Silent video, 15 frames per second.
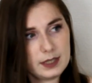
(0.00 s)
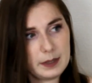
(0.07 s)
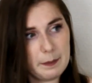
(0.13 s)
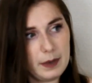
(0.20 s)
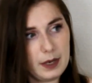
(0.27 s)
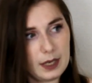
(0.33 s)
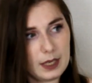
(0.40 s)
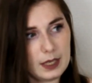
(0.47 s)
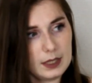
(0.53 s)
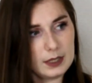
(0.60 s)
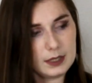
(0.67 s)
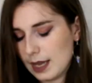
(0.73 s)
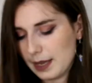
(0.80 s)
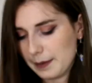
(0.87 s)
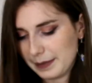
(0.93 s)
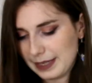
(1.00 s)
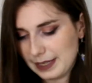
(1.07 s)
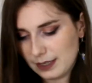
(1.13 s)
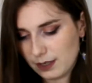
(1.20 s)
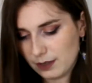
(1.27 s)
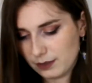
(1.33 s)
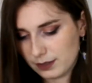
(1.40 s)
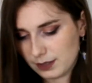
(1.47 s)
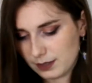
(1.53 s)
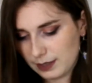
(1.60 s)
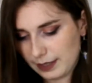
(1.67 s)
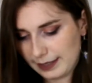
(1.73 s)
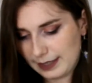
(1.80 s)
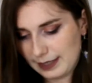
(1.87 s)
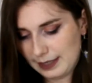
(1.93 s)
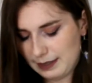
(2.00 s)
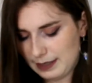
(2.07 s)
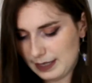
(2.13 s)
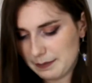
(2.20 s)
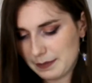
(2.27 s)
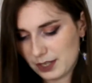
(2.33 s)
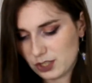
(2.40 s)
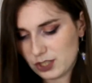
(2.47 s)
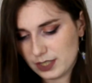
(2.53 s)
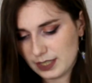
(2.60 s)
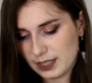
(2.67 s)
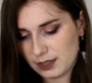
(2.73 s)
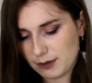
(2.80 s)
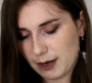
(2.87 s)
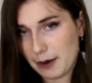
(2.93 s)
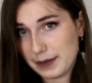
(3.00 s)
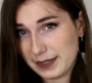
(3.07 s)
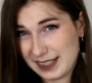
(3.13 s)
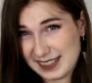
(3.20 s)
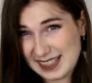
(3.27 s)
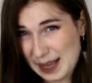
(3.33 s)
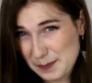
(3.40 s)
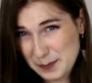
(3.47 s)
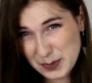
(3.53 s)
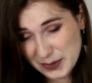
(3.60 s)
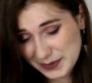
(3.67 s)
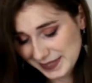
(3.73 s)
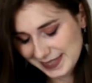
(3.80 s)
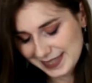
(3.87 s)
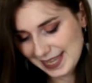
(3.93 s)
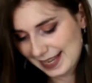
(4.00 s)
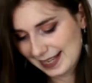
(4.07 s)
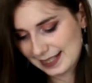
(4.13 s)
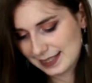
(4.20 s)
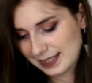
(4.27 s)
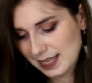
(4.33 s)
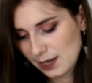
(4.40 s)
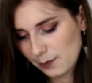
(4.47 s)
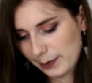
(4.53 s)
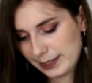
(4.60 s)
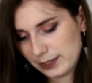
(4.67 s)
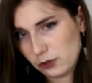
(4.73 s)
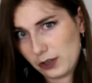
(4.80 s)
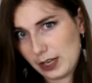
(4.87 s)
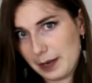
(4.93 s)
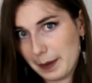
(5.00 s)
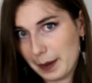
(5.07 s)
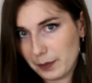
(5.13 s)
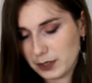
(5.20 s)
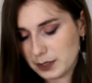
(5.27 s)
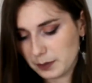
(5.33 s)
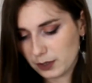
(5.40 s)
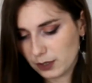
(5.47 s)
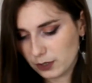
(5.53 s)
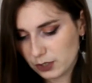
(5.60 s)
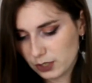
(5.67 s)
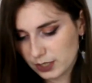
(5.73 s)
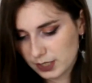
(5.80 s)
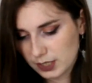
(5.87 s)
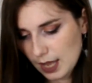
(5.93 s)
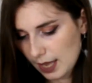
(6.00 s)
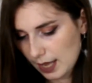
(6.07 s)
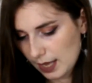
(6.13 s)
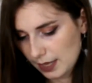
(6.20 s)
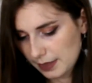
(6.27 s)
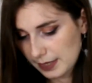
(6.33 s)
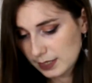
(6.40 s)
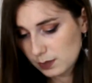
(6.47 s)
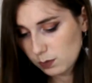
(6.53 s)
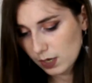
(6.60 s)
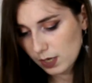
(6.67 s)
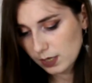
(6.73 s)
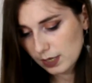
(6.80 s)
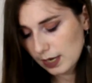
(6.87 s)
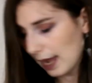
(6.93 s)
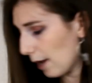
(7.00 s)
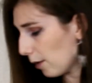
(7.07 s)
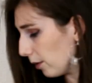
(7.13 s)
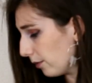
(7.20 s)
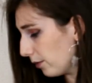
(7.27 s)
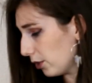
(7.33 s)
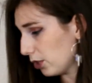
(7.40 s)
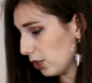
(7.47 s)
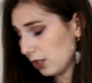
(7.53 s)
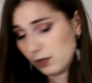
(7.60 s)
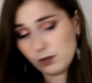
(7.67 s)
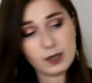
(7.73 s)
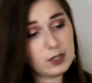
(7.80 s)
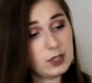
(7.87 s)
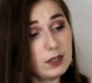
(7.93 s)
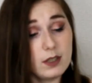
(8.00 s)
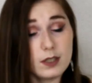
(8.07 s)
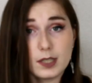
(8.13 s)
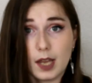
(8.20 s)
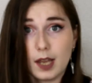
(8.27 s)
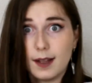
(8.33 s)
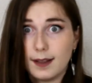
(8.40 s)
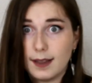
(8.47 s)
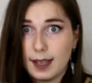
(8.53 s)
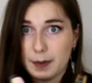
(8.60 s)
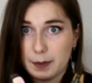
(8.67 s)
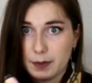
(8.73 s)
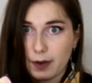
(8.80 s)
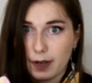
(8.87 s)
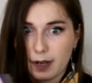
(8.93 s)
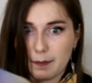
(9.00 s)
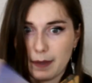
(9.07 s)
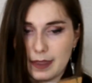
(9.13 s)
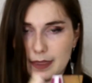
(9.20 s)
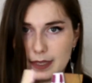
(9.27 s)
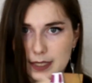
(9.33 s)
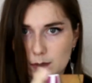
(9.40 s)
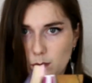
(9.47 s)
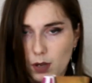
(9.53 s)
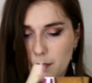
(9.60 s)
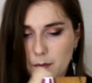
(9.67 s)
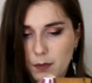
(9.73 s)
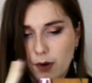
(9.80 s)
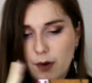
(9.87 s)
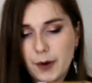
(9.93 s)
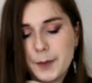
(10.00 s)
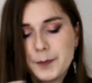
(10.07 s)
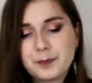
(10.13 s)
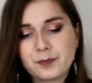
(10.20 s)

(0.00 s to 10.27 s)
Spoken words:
mug. He knows, like, he mentions it throughout as examples and things when he's talking about multiple cultures. This one, out of the two, as you can tell, I would recommend this one more.